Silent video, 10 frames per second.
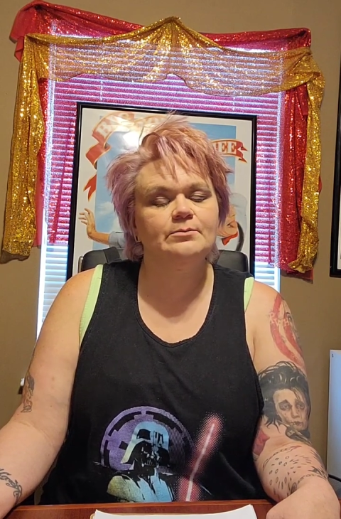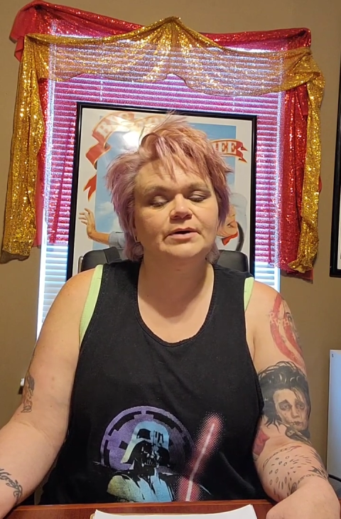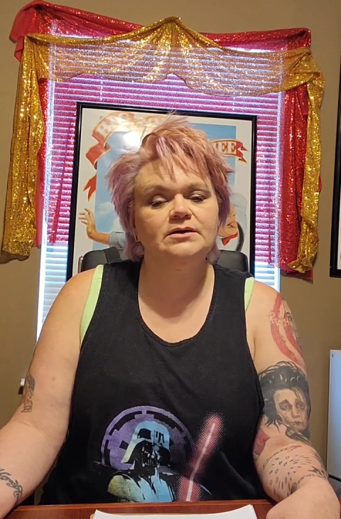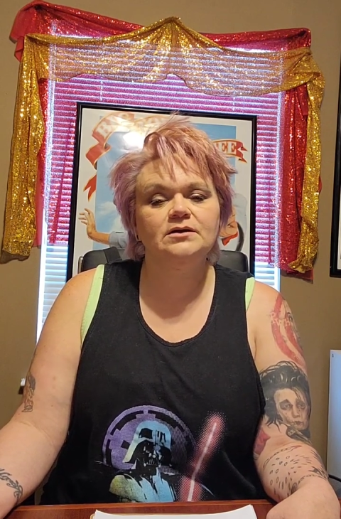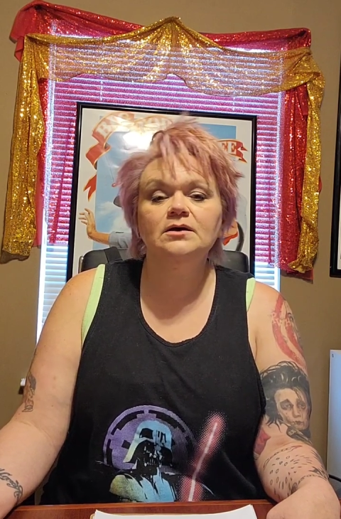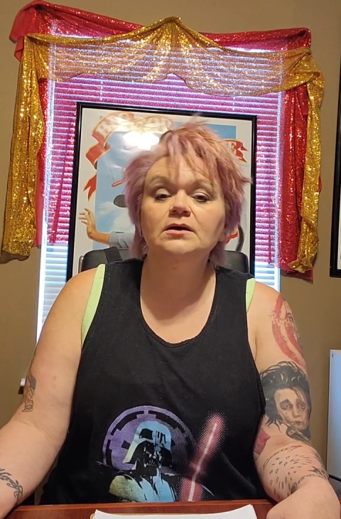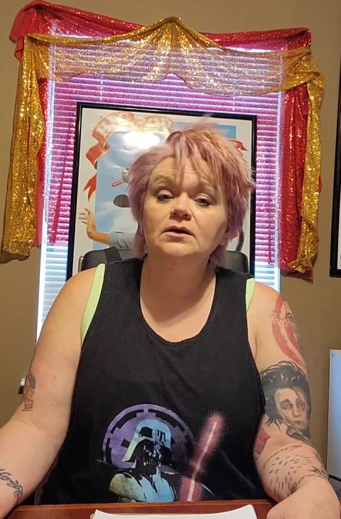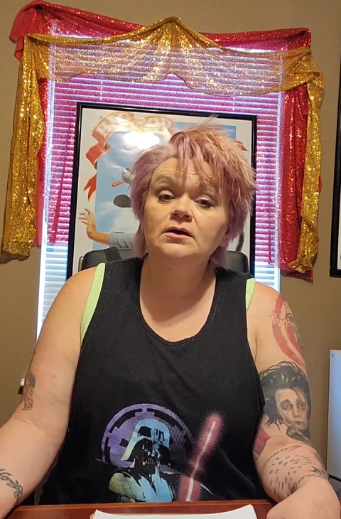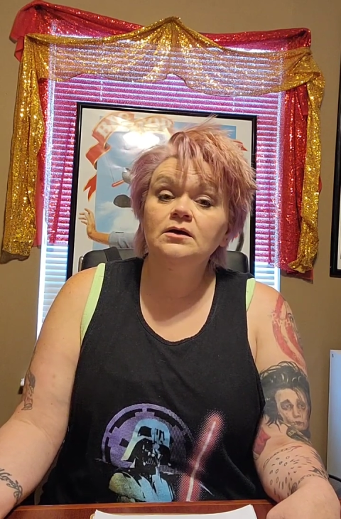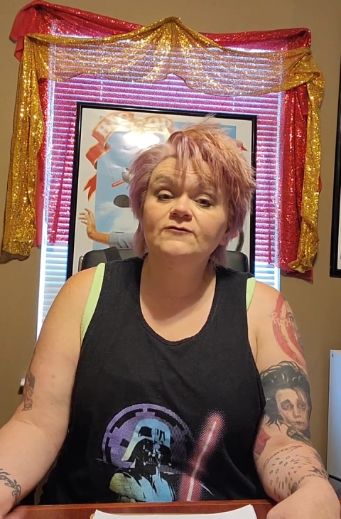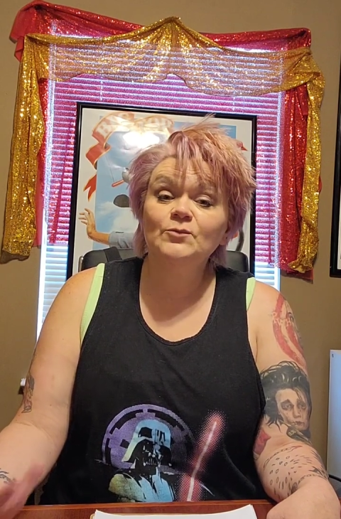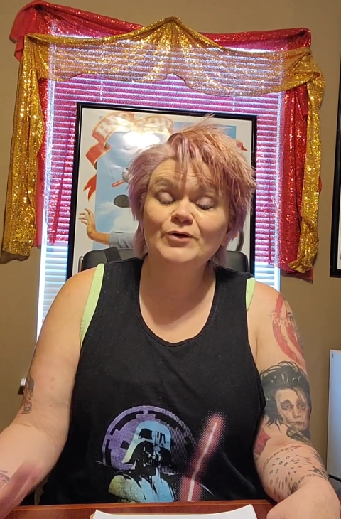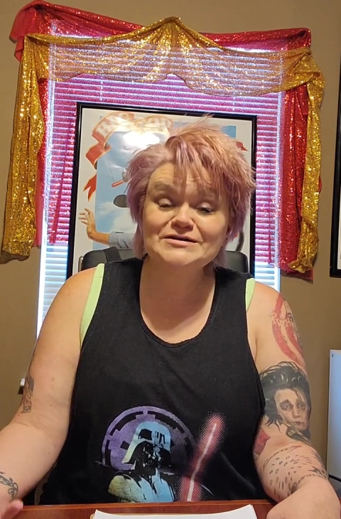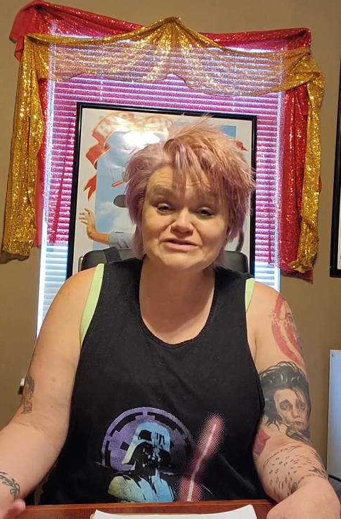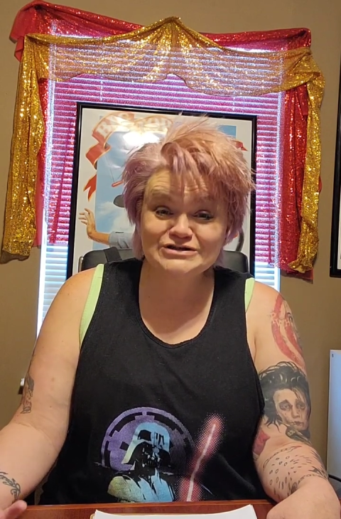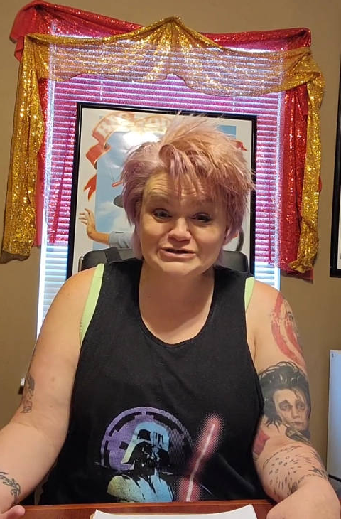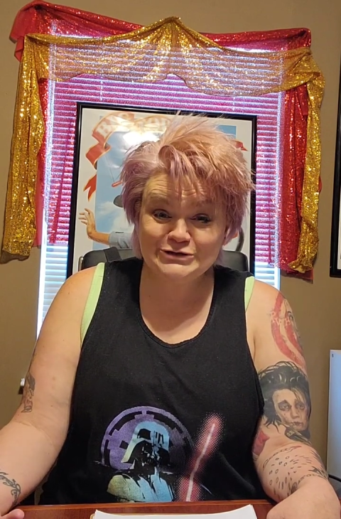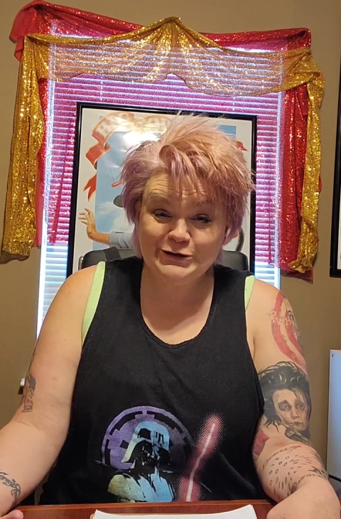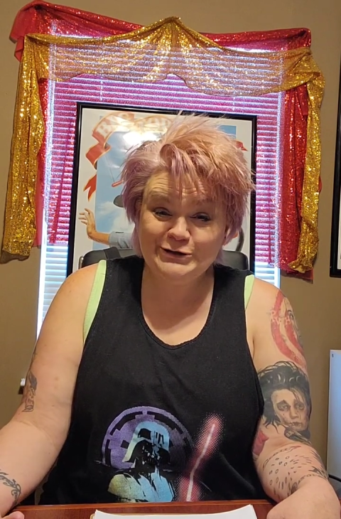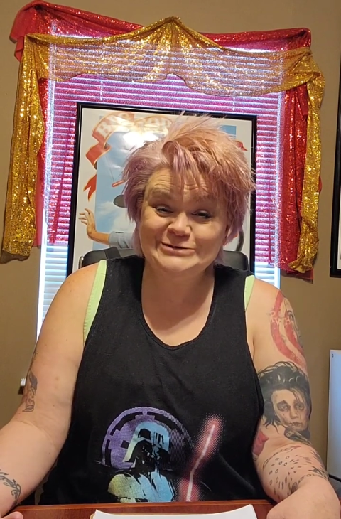But if the price looks
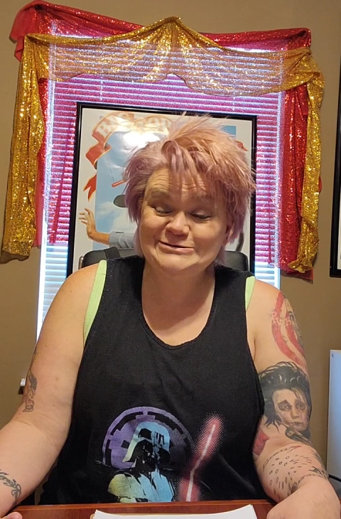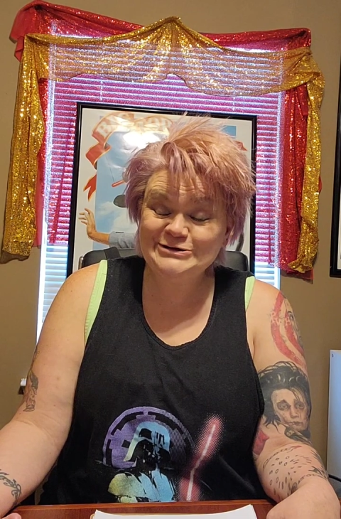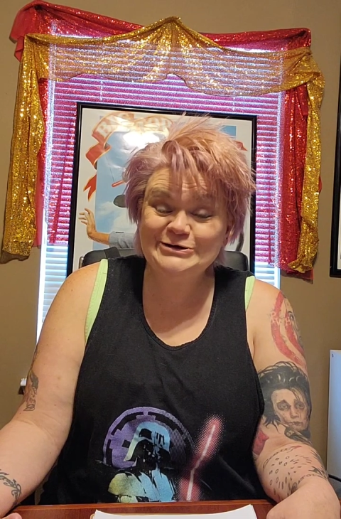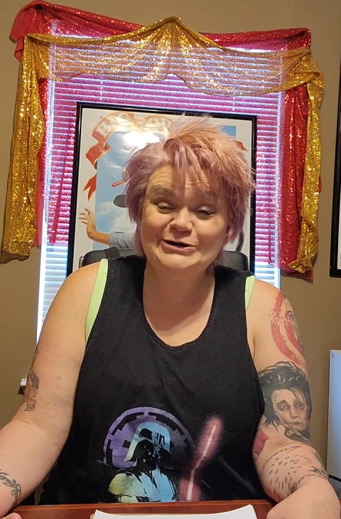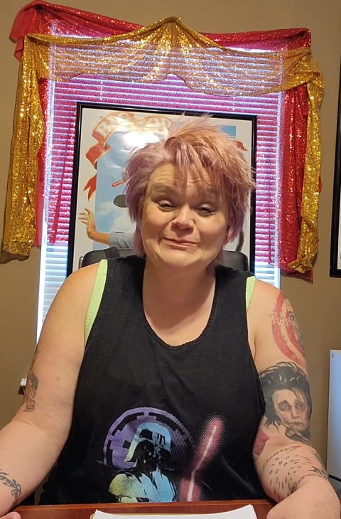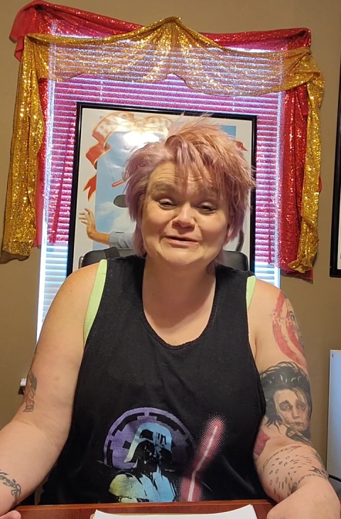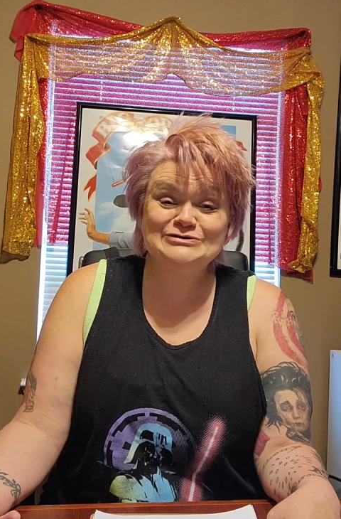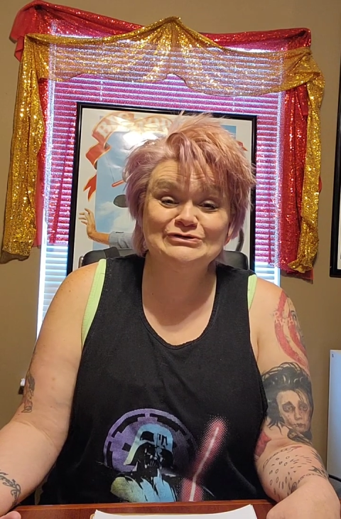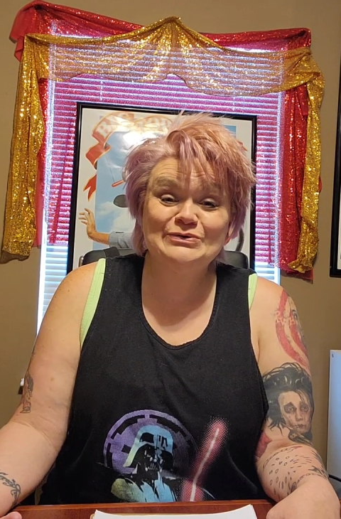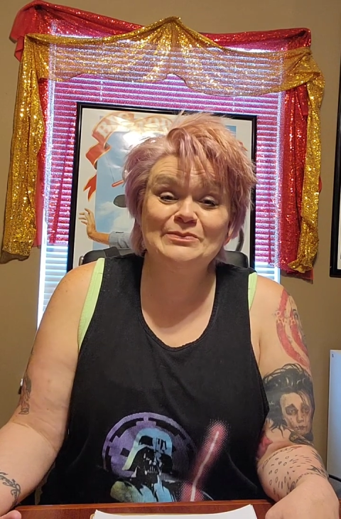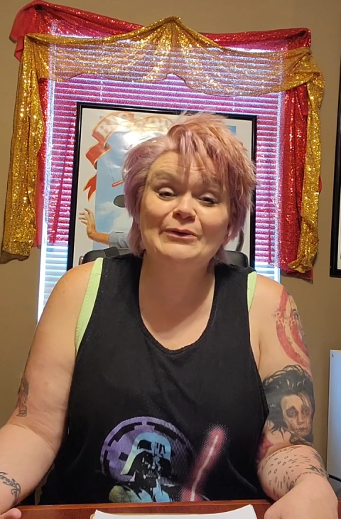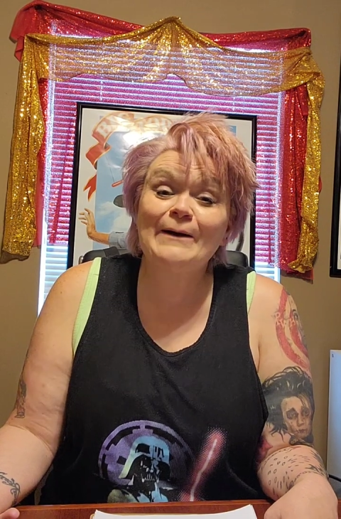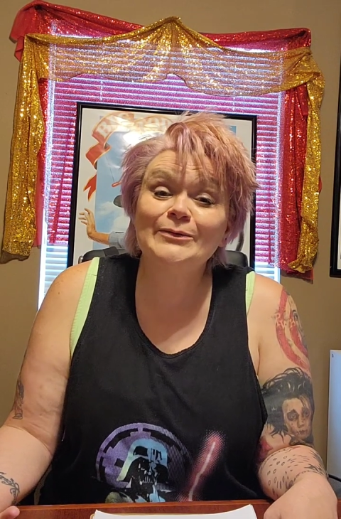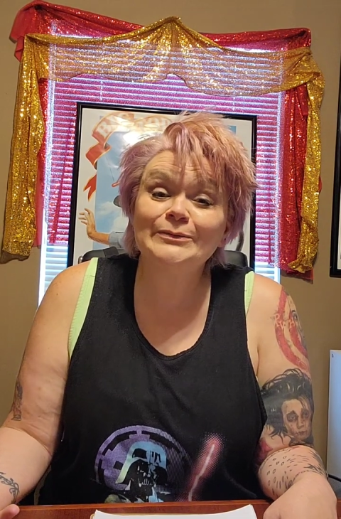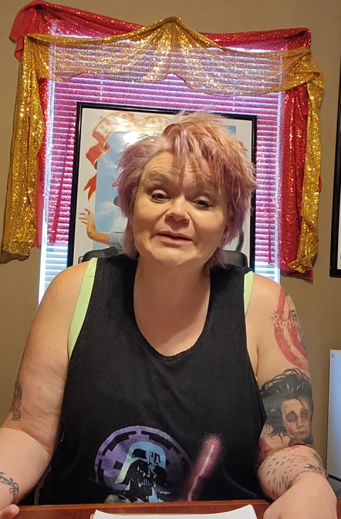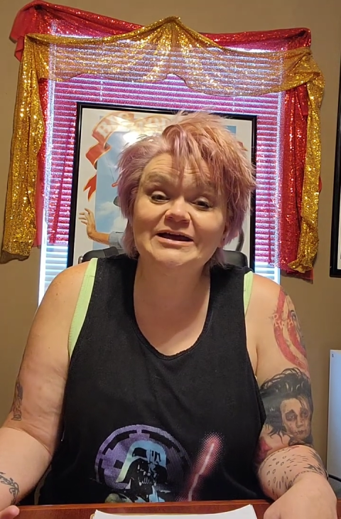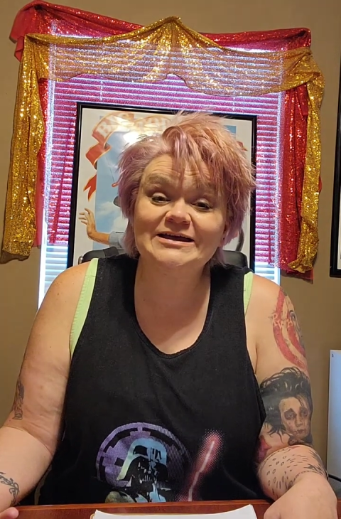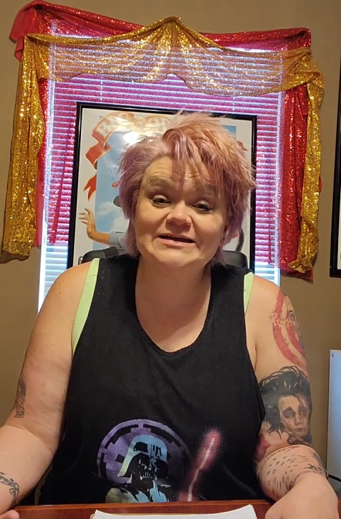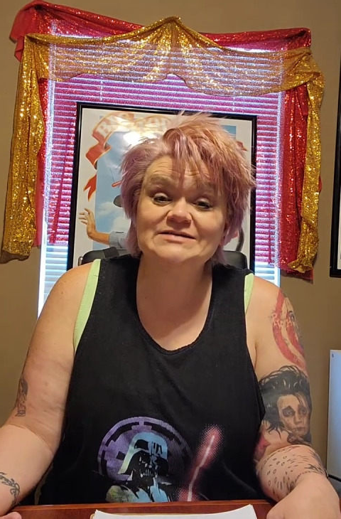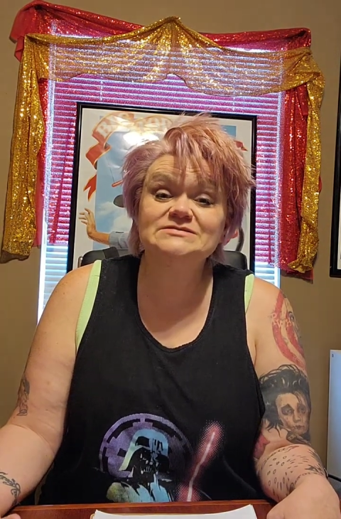too good to be true, it probably
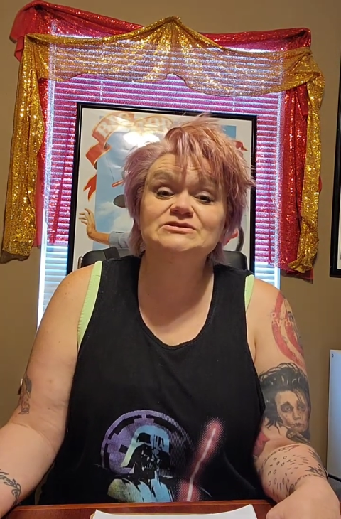is.